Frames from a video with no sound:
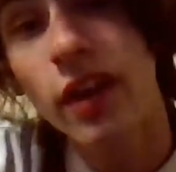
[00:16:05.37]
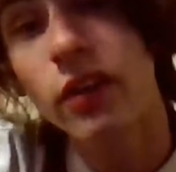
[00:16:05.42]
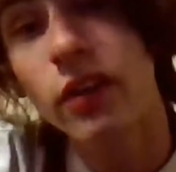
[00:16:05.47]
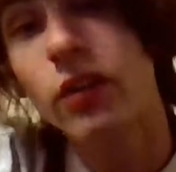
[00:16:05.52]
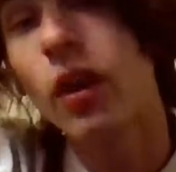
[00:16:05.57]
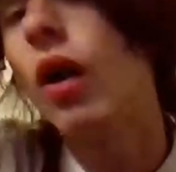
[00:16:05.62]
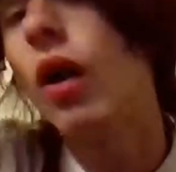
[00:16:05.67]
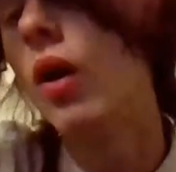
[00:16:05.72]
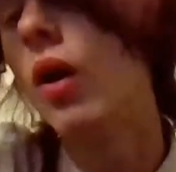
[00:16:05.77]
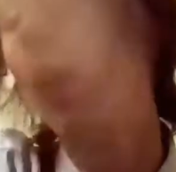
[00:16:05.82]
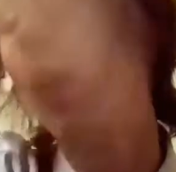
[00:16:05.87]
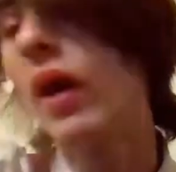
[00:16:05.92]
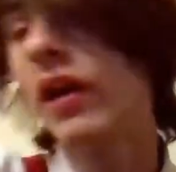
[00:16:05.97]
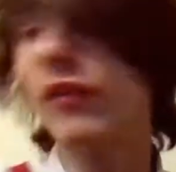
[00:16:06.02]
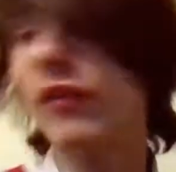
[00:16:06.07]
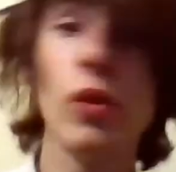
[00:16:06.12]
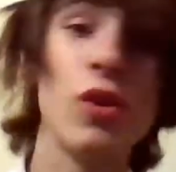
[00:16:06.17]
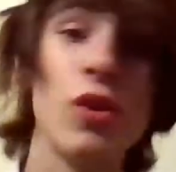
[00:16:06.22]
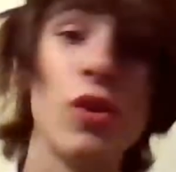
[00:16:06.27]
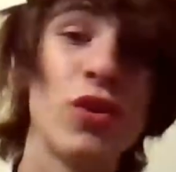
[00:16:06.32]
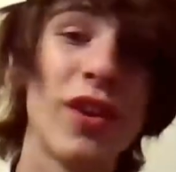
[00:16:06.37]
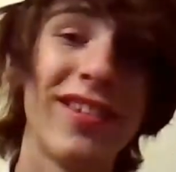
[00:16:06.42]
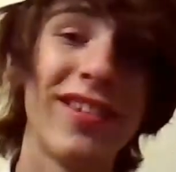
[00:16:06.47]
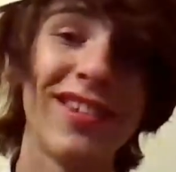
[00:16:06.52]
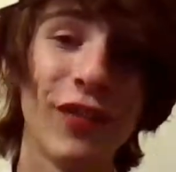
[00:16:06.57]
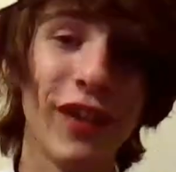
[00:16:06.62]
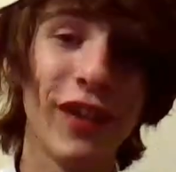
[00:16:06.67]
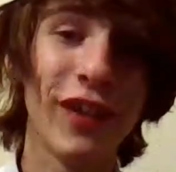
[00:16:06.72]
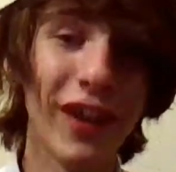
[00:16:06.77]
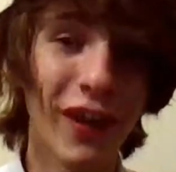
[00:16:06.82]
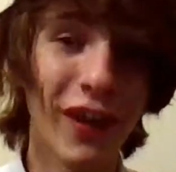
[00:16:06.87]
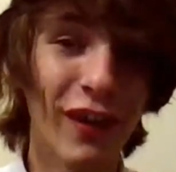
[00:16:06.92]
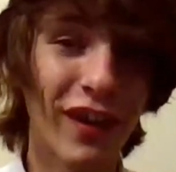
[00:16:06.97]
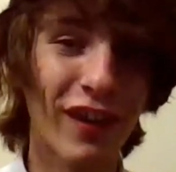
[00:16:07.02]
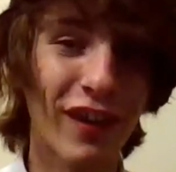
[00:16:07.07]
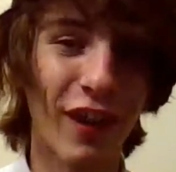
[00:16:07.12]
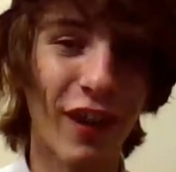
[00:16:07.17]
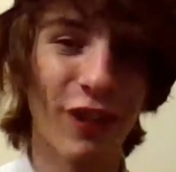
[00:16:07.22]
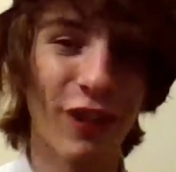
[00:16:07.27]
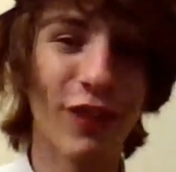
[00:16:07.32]
so if you enjoyed this video, give
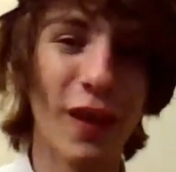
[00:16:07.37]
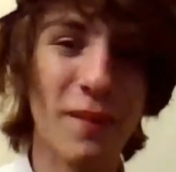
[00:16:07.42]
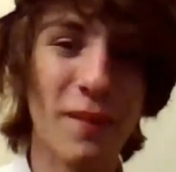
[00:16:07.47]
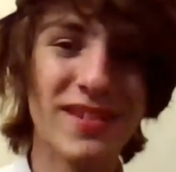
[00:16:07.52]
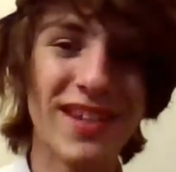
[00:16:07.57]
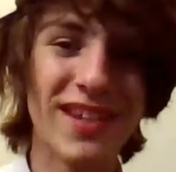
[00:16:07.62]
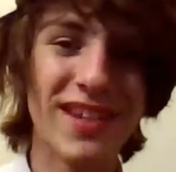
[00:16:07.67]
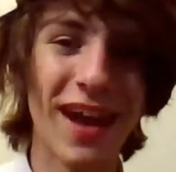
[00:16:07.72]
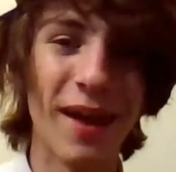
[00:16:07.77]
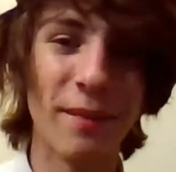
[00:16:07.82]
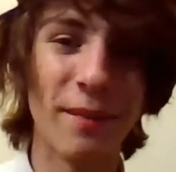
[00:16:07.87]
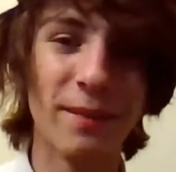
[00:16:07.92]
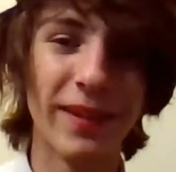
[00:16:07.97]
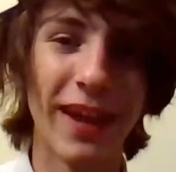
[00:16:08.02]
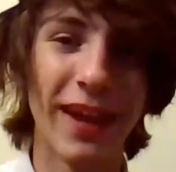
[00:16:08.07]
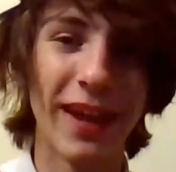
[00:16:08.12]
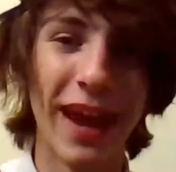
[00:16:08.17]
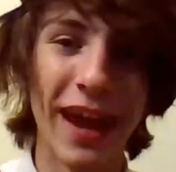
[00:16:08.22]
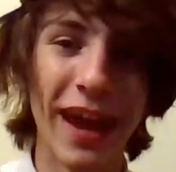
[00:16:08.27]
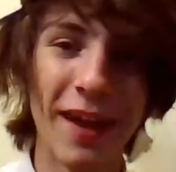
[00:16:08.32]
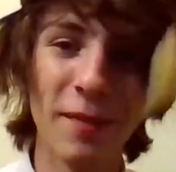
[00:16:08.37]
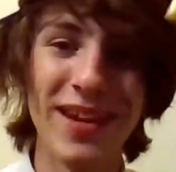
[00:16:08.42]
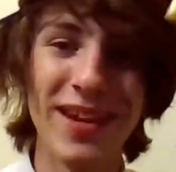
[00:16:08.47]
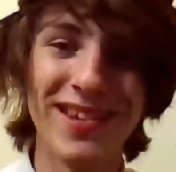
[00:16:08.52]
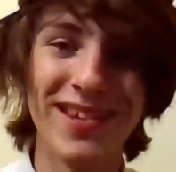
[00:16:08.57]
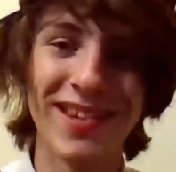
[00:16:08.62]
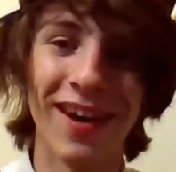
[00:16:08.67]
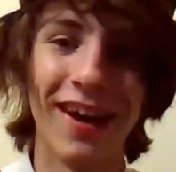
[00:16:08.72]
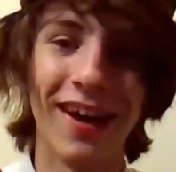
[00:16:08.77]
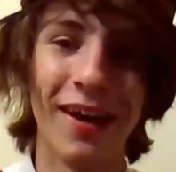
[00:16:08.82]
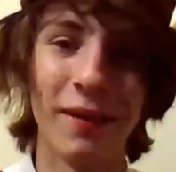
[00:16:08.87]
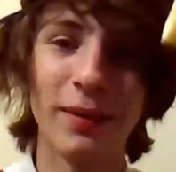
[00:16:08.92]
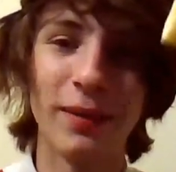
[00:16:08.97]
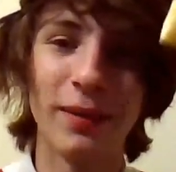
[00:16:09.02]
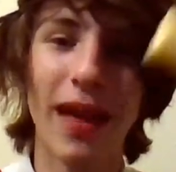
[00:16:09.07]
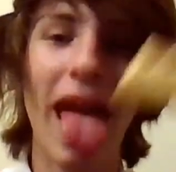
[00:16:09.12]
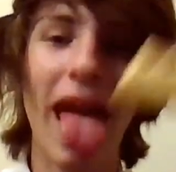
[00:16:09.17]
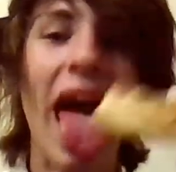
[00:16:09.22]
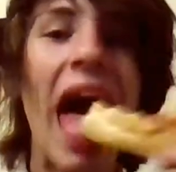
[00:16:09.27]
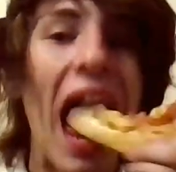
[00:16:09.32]
it a thumbs up and a pizza up.
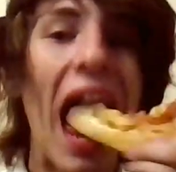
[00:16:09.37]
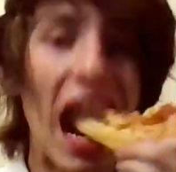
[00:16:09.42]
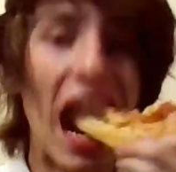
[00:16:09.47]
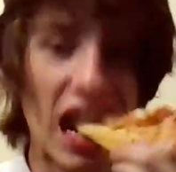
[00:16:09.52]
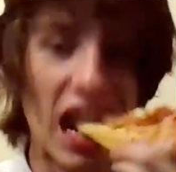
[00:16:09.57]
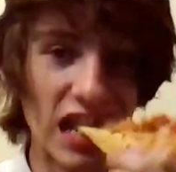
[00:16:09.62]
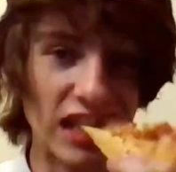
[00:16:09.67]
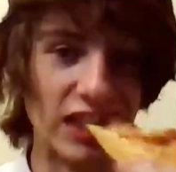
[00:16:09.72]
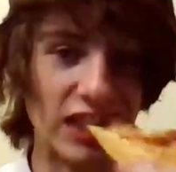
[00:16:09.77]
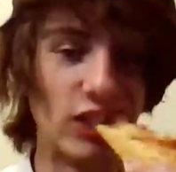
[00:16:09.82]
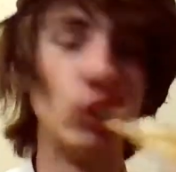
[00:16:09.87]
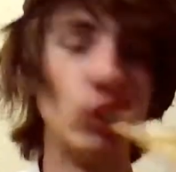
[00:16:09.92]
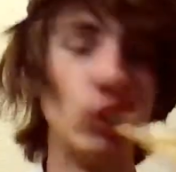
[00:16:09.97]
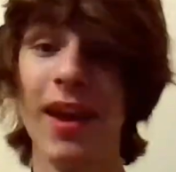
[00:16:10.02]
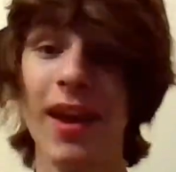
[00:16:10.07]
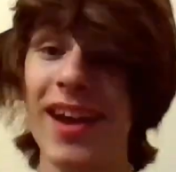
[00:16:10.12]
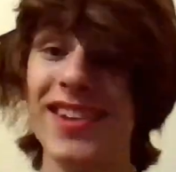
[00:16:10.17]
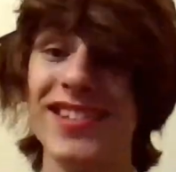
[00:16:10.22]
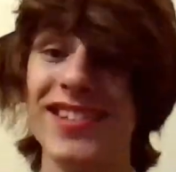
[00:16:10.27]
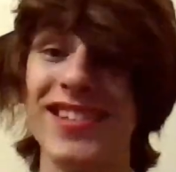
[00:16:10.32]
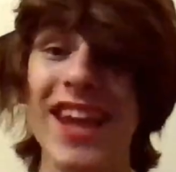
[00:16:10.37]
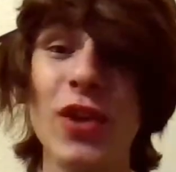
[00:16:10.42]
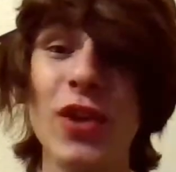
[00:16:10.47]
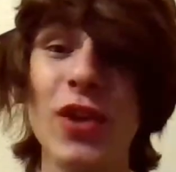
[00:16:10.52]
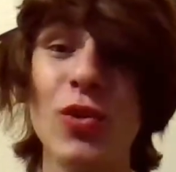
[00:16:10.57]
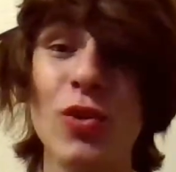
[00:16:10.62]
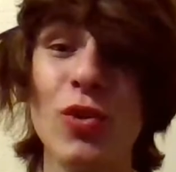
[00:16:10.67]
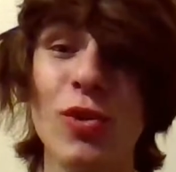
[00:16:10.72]
Oh, and stay cool,